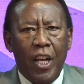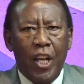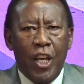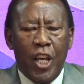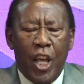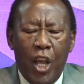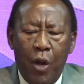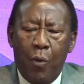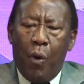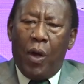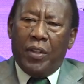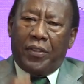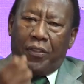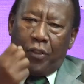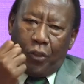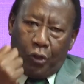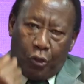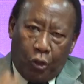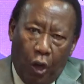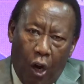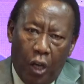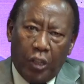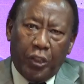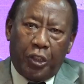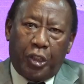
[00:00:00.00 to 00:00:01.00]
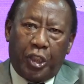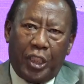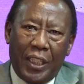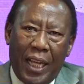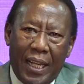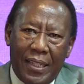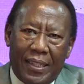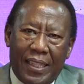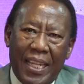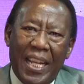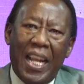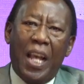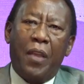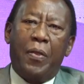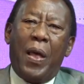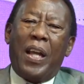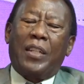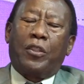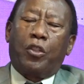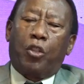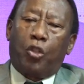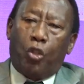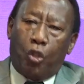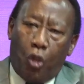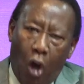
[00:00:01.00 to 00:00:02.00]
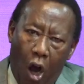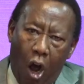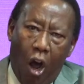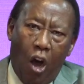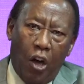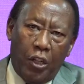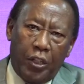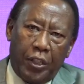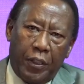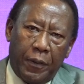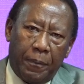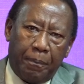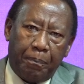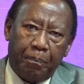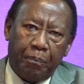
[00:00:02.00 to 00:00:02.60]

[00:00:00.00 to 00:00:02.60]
He was conscious that God